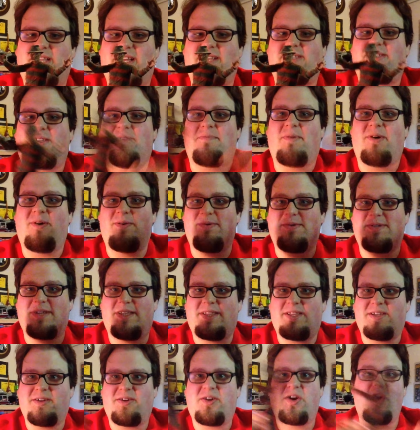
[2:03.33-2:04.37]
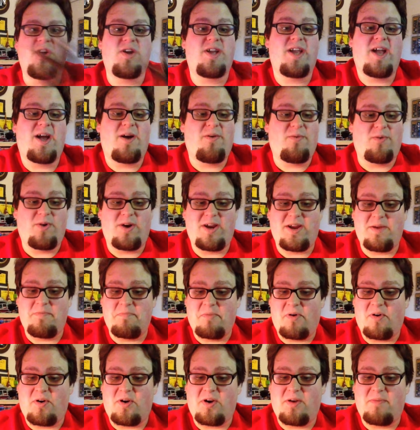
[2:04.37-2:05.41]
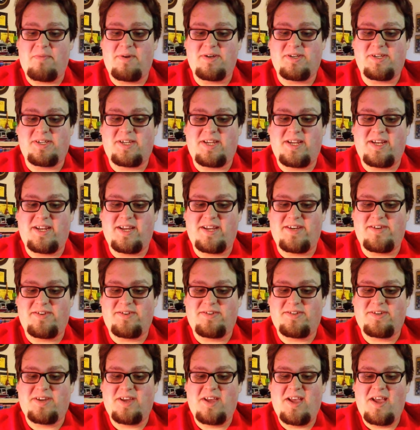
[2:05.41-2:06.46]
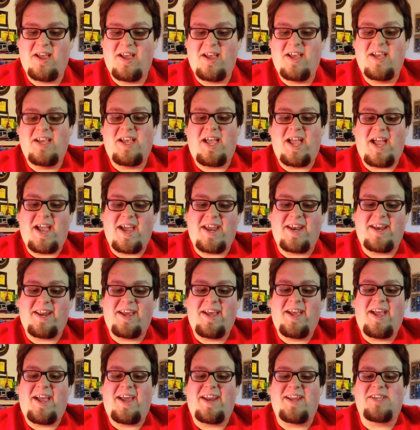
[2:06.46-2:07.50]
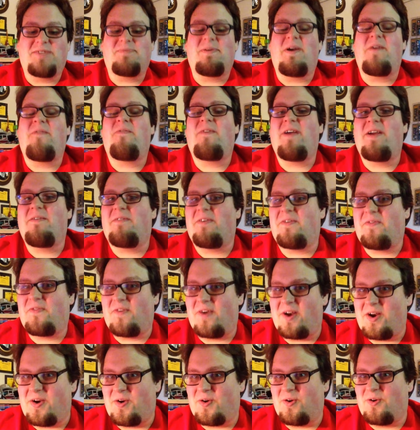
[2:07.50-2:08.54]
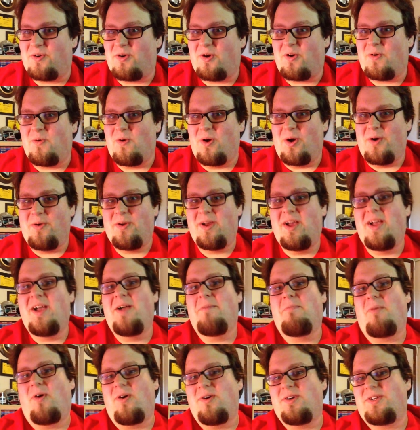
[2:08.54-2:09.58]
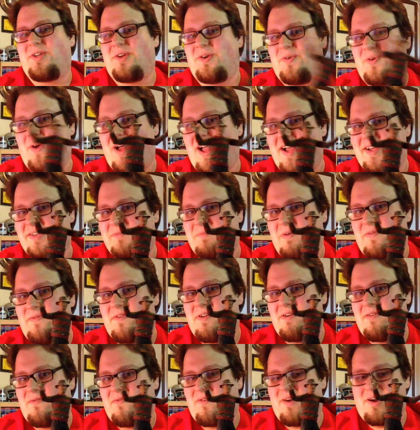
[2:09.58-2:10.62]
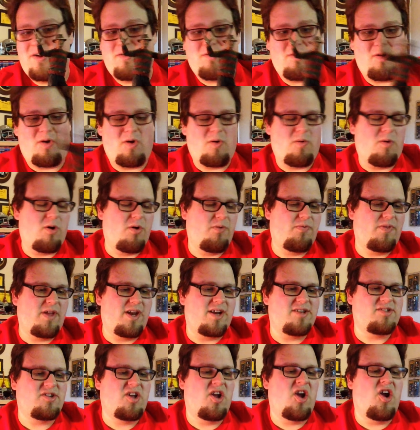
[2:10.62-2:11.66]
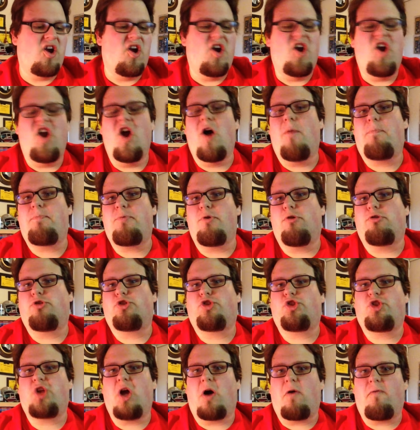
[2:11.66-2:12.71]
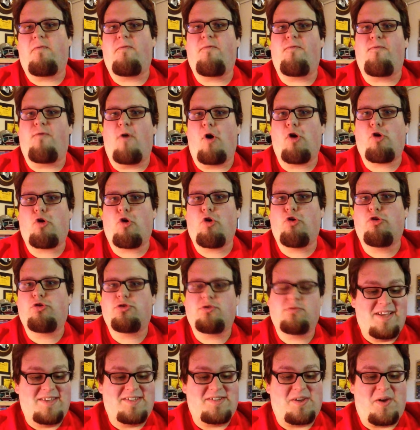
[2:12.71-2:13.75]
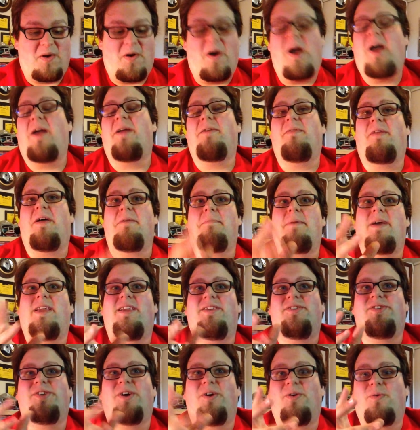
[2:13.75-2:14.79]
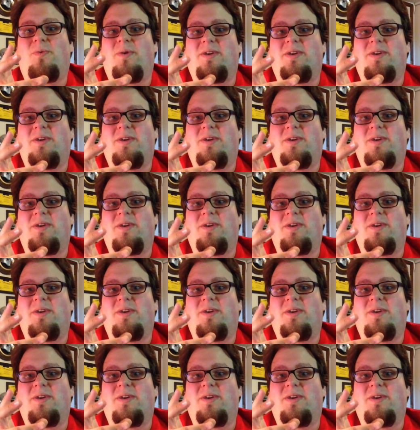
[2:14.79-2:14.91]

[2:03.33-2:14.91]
That's the pose at the cookout where he murdered a bunch of teenagers. And it is my favorite Freddy Krueger quote. Part 2 has my favorite Freddy Krueger quote, and that is "Help yourself, fucker! So I like made a joke